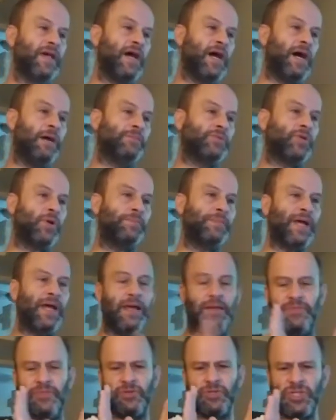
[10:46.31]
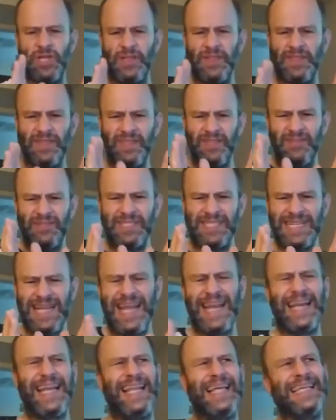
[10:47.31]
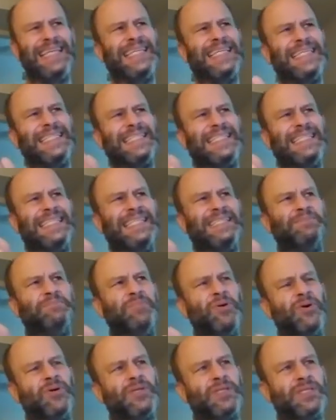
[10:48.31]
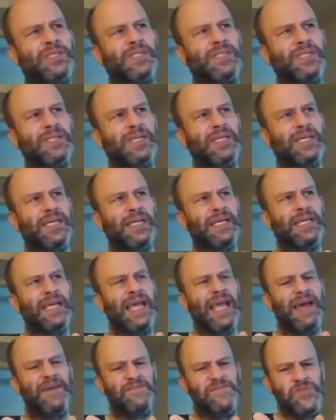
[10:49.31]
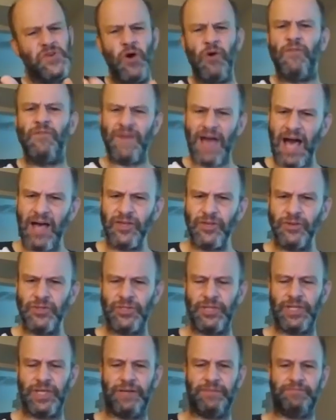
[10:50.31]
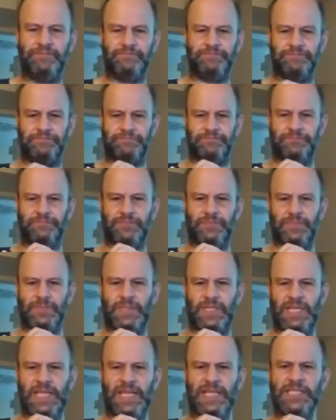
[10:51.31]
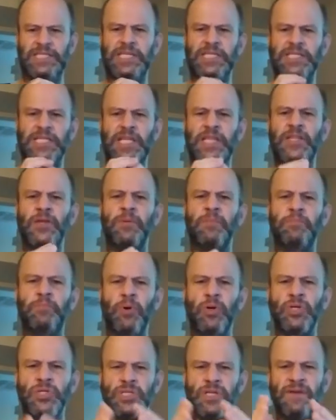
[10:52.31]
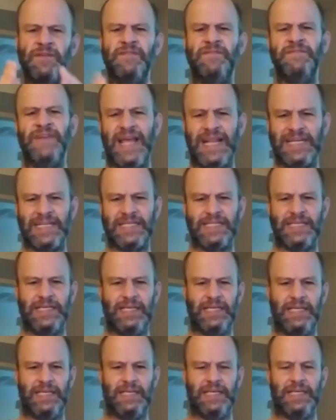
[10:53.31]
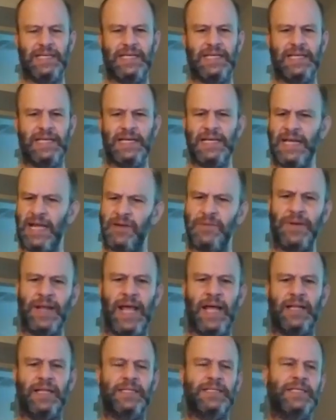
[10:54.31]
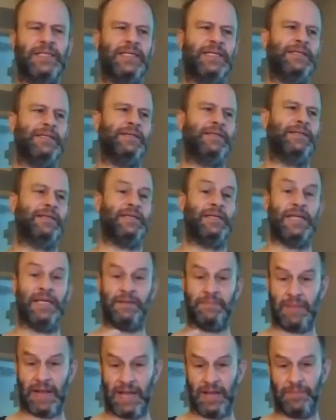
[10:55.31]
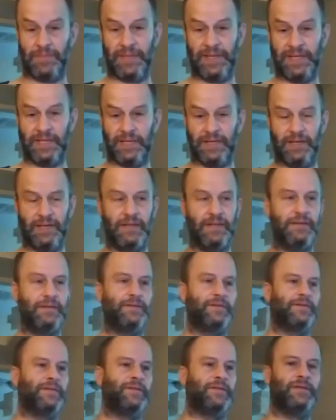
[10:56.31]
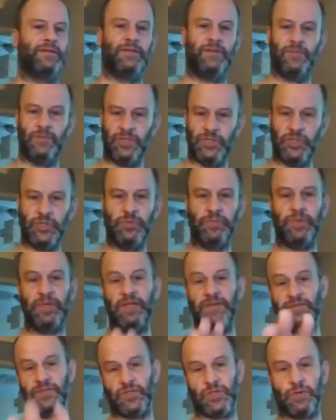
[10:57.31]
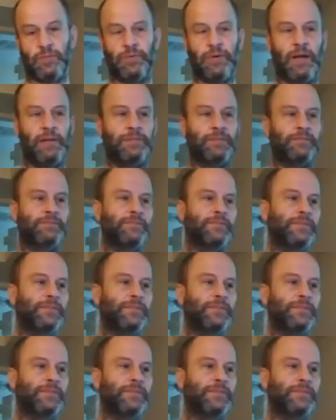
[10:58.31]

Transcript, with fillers: Um, so I'm not. There's nothing. It's not like these books have no value to them. It's just that they're books of fantasy, not reality, in my opinion. What you believe is your problem.